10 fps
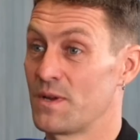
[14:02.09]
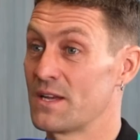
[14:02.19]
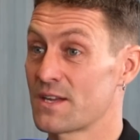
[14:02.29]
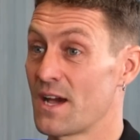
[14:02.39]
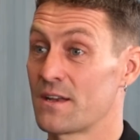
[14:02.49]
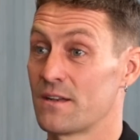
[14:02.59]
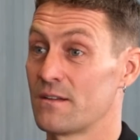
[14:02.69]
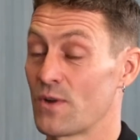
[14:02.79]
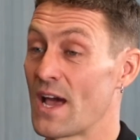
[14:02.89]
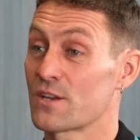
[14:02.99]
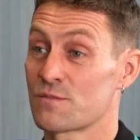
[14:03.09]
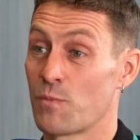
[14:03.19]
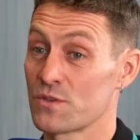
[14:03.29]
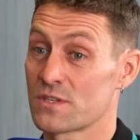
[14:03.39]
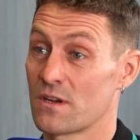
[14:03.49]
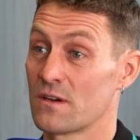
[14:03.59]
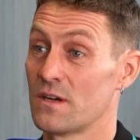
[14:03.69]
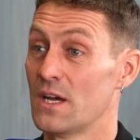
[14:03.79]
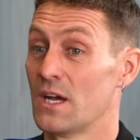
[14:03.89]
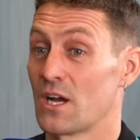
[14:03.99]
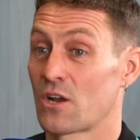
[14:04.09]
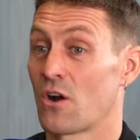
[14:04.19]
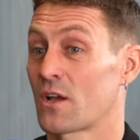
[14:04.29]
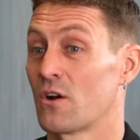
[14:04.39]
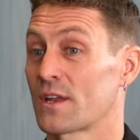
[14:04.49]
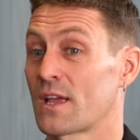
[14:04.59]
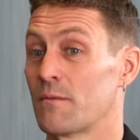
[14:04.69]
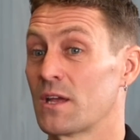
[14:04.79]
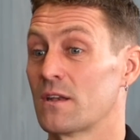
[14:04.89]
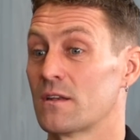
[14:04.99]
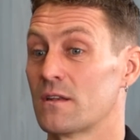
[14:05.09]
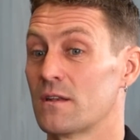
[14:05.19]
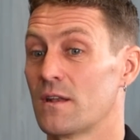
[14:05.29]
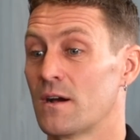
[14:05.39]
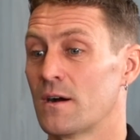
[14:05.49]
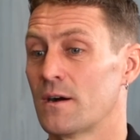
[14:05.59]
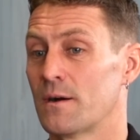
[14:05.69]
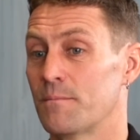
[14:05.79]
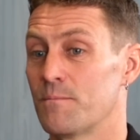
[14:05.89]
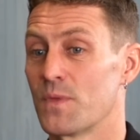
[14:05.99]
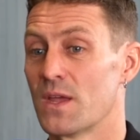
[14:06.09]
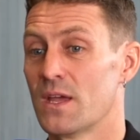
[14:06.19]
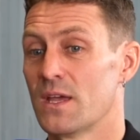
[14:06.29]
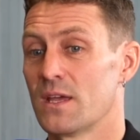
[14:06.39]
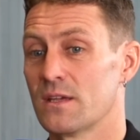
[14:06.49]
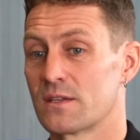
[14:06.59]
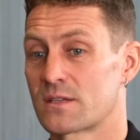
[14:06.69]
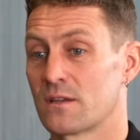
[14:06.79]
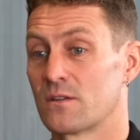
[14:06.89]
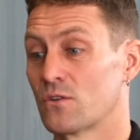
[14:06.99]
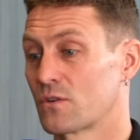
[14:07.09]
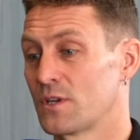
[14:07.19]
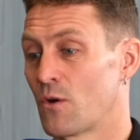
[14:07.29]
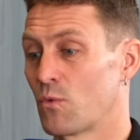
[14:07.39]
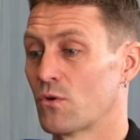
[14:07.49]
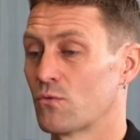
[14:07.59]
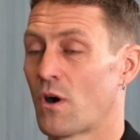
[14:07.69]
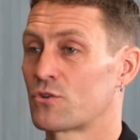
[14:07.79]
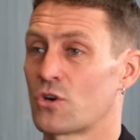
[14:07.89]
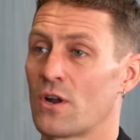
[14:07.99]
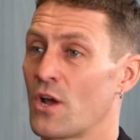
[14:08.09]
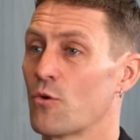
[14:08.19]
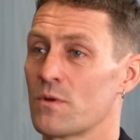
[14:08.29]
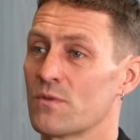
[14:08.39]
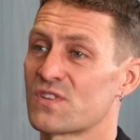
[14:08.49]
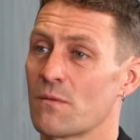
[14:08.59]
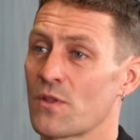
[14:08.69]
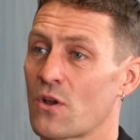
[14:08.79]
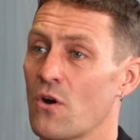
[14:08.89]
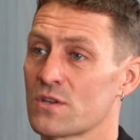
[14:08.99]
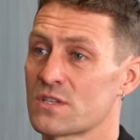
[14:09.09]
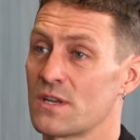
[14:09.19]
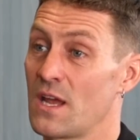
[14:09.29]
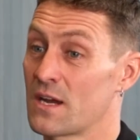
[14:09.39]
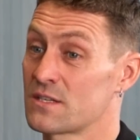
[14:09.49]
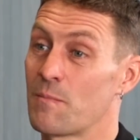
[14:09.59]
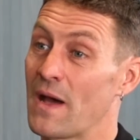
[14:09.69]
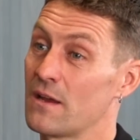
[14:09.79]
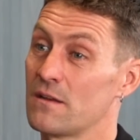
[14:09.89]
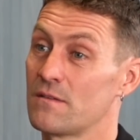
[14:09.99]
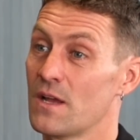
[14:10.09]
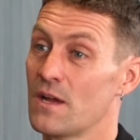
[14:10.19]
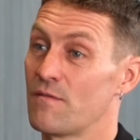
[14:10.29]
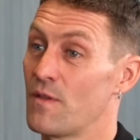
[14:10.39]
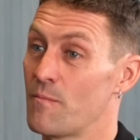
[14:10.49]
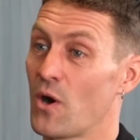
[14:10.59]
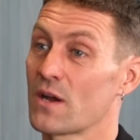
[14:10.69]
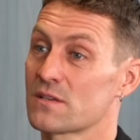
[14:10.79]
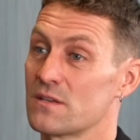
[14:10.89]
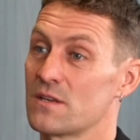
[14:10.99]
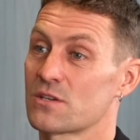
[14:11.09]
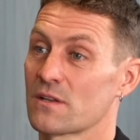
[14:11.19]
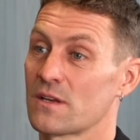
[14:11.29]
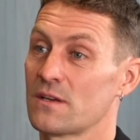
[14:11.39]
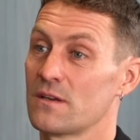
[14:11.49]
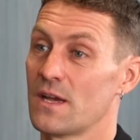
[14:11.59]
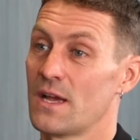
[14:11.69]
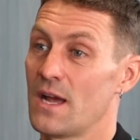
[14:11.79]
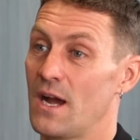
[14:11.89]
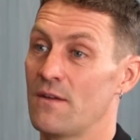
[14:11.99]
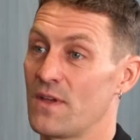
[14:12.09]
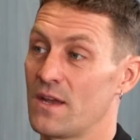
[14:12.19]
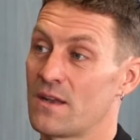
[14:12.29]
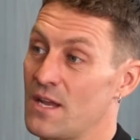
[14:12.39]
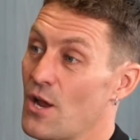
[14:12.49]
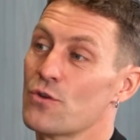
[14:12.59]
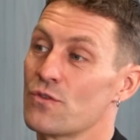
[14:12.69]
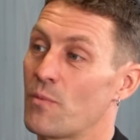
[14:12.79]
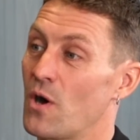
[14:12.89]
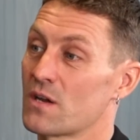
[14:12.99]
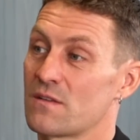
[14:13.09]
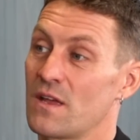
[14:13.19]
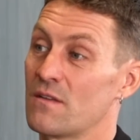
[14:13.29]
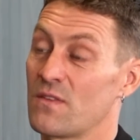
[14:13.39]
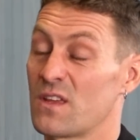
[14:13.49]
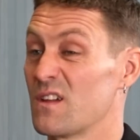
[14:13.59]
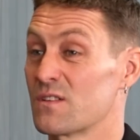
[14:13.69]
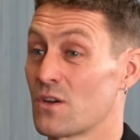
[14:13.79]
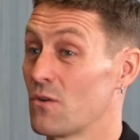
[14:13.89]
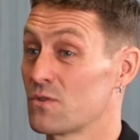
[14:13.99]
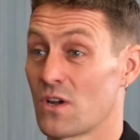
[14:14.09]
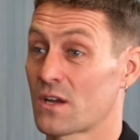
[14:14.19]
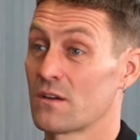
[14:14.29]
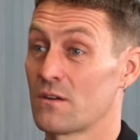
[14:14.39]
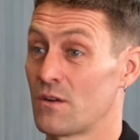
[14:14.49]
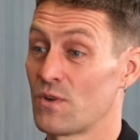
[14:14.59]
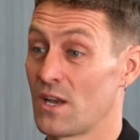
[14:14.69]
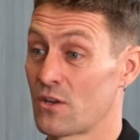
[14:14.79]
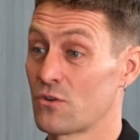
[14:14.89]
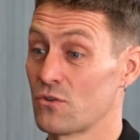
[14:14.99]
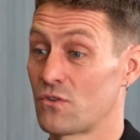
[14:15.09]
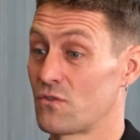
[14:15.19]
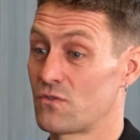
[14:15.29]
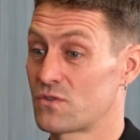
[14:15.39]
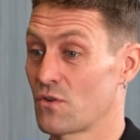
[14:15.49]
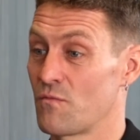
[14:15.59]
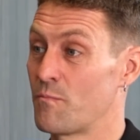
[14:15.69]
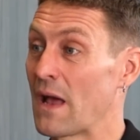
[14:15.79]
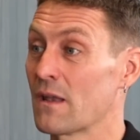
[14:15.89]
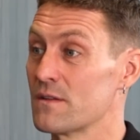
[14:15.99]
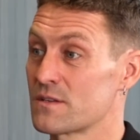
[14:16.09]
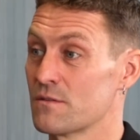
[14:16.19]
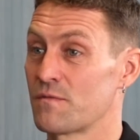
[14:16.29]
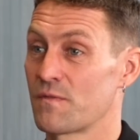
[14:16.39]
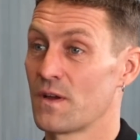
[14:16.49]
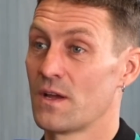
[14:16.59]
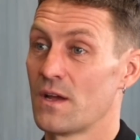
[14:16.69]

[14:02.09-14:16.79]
me and dad. And we had a sponsor, a guy kind of come in, and he said, look, you know, I'll try and help you with some of the costs. And he actually paid for the bikes initially, and then he owned the bikes at the end of the year. So it was like a really good sort of balance of